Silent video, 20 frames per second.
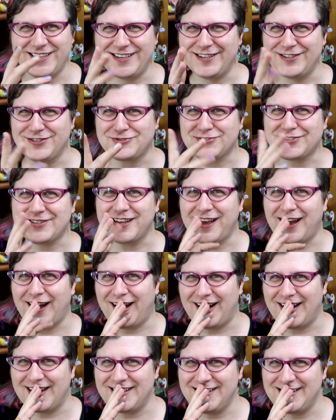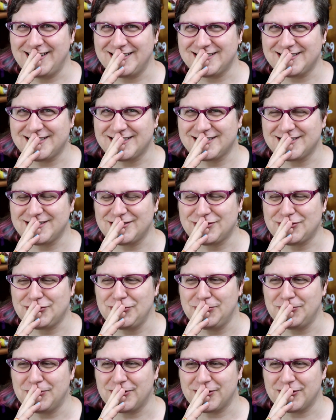interesting oddness
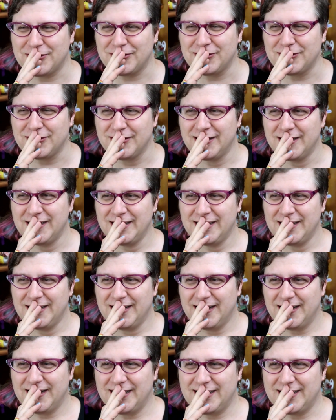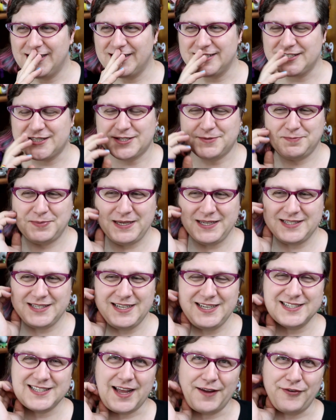to her uh,
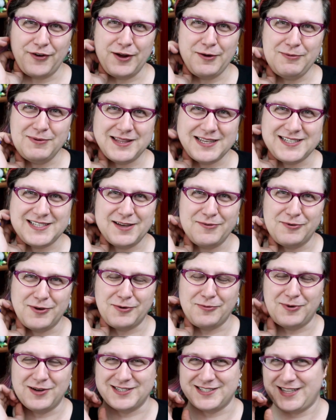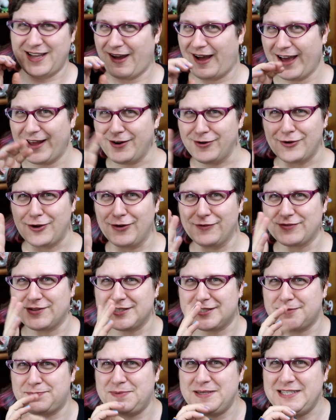species. I forget what they say what it was. Now, I don't know if
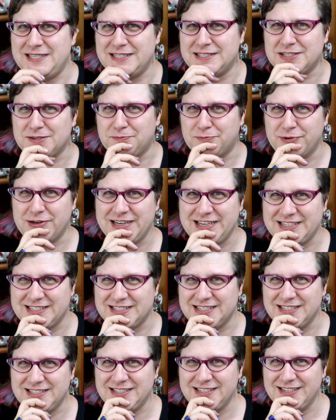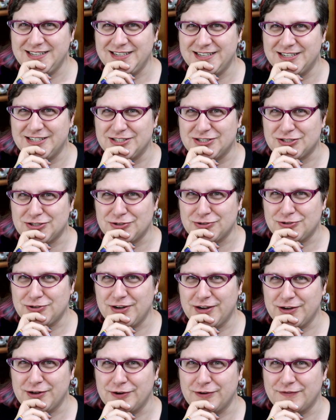this species is pre-existing in Star
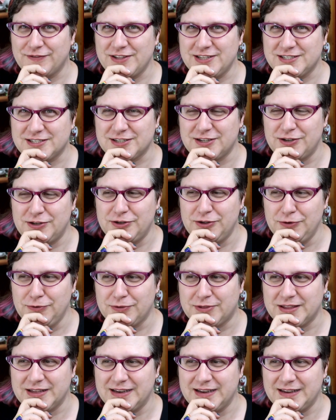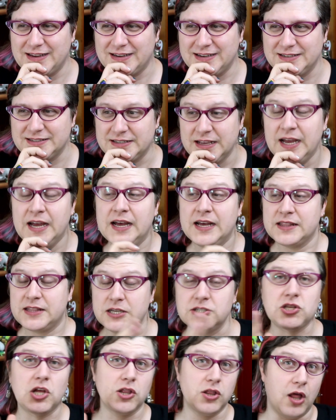Trek or if this is a new thing because
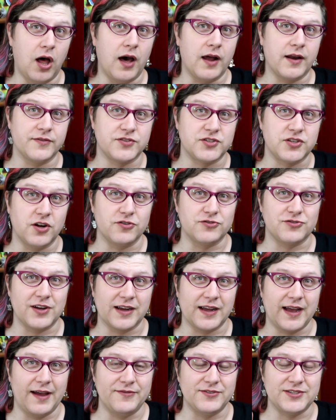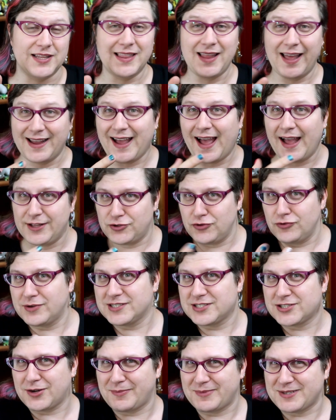there's a lot of Star Trek I've like I do
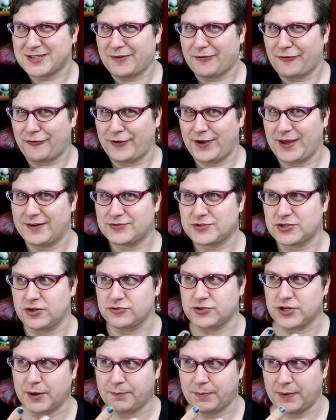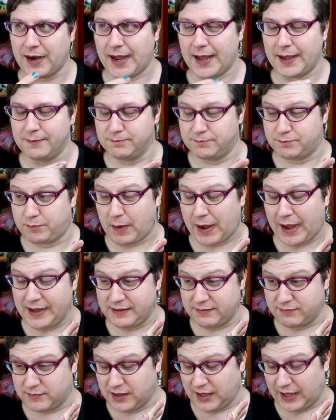consider myself a fan of Star Trek, but I am
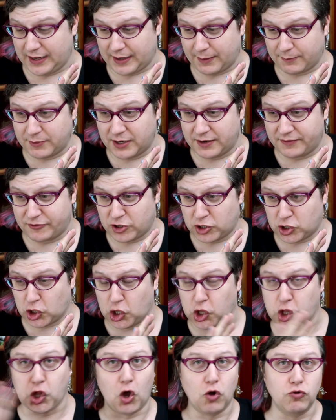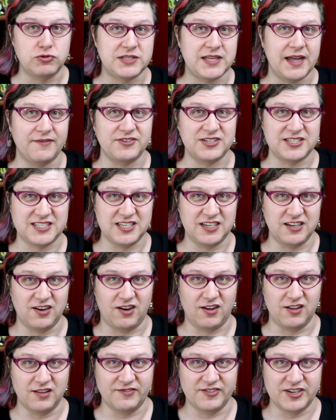I like I'm not even close to having seen
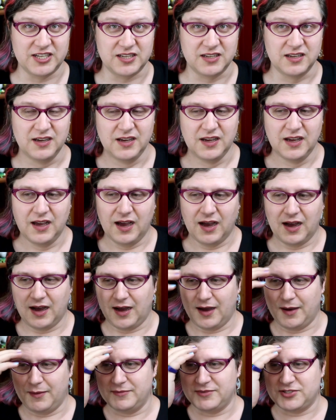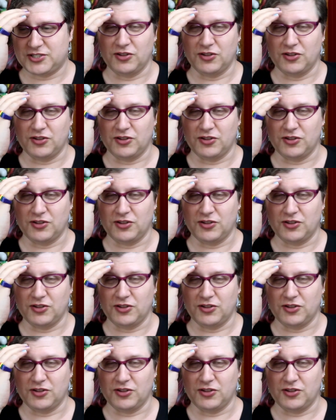all of it. Um